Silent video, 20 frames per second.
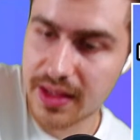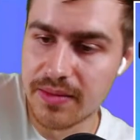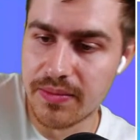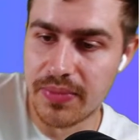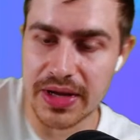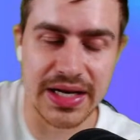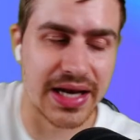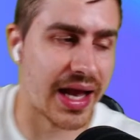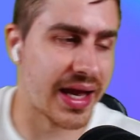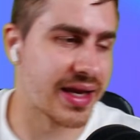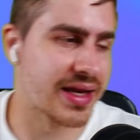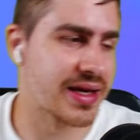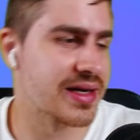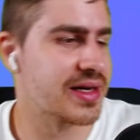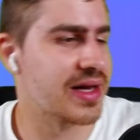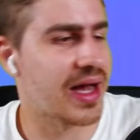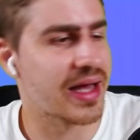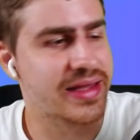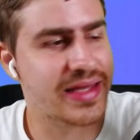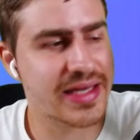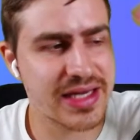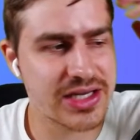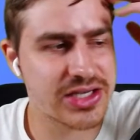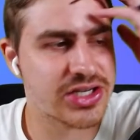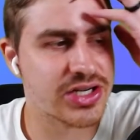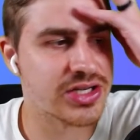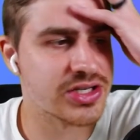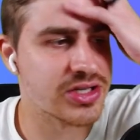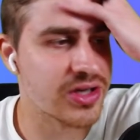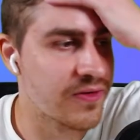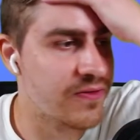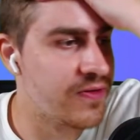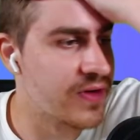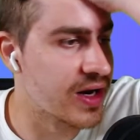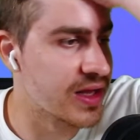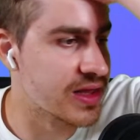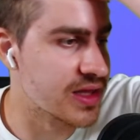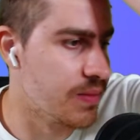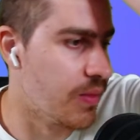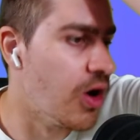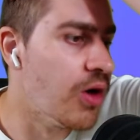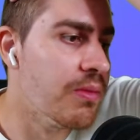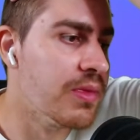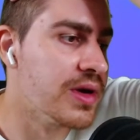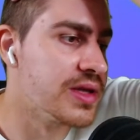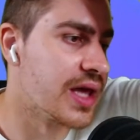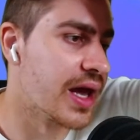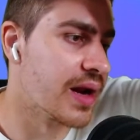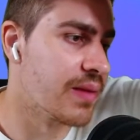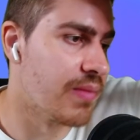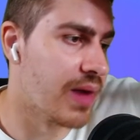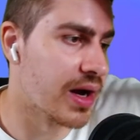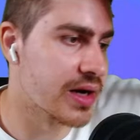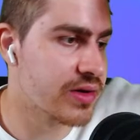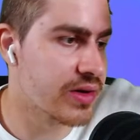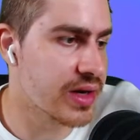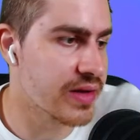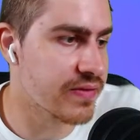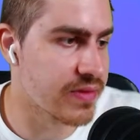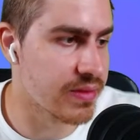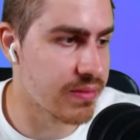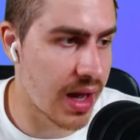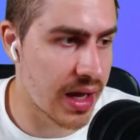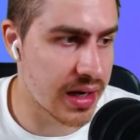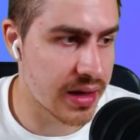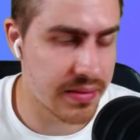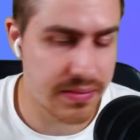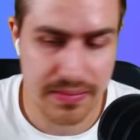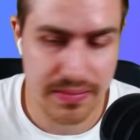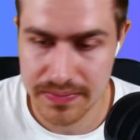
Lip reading: But like, I think he's just so fit at the moment that it might not even matter.